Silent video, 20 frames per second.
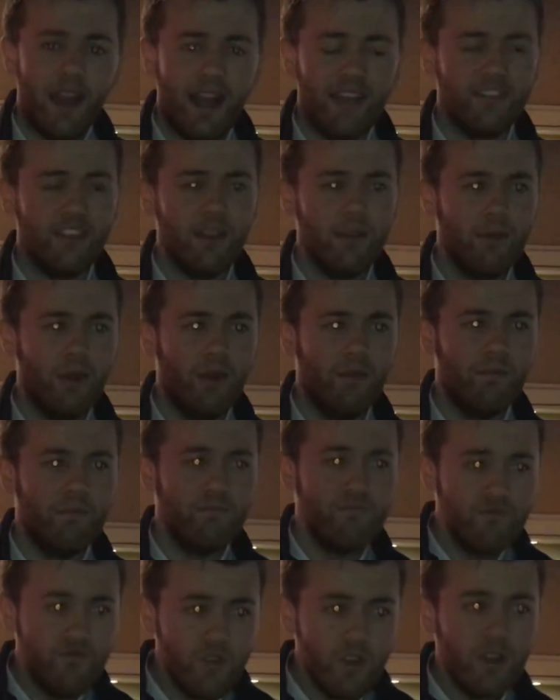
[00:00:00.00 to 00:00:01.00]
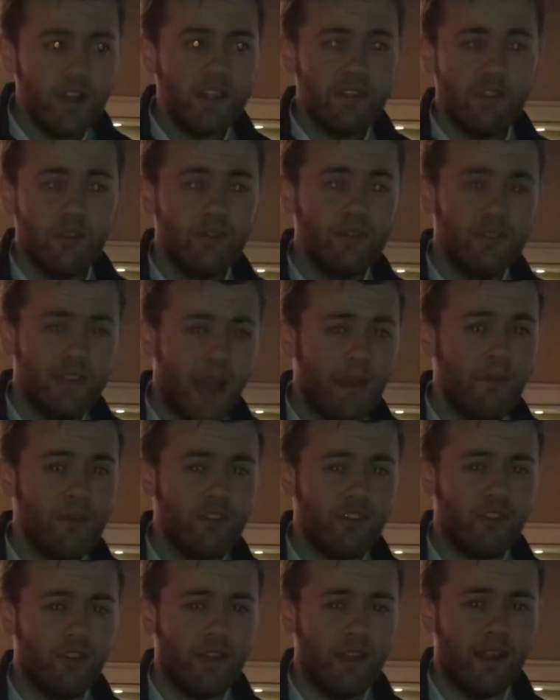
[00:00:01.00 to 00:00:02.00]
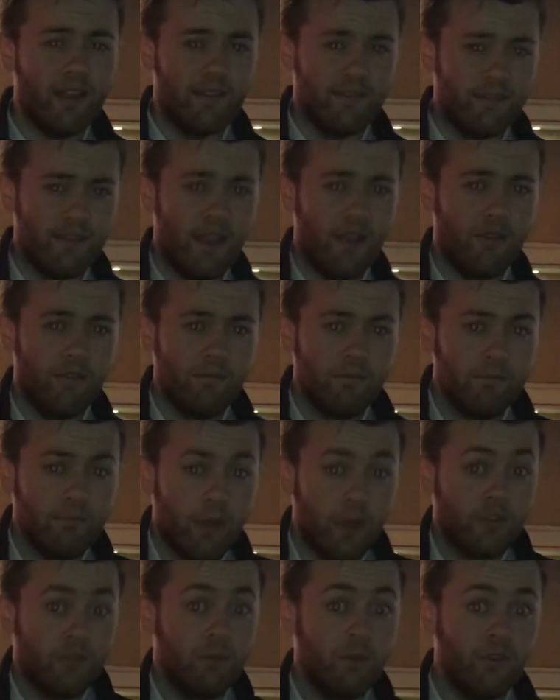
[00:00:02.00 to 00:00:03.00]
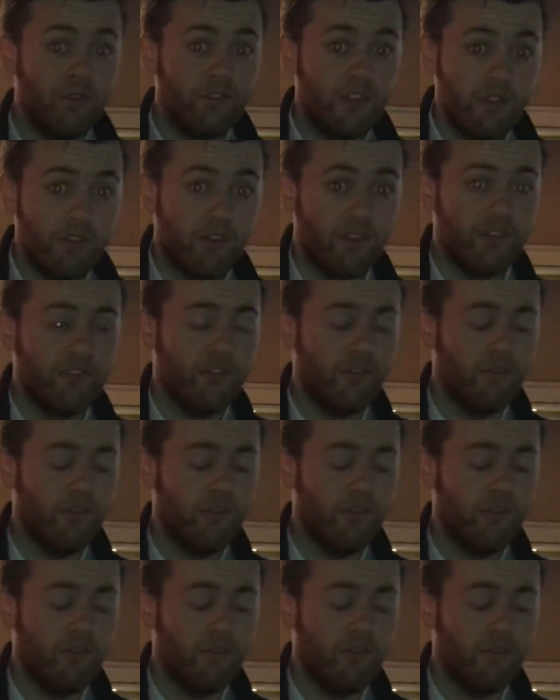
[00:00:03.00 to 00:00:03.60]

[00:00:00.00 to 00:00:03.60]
Has anyone really done damage to their, you know, possible future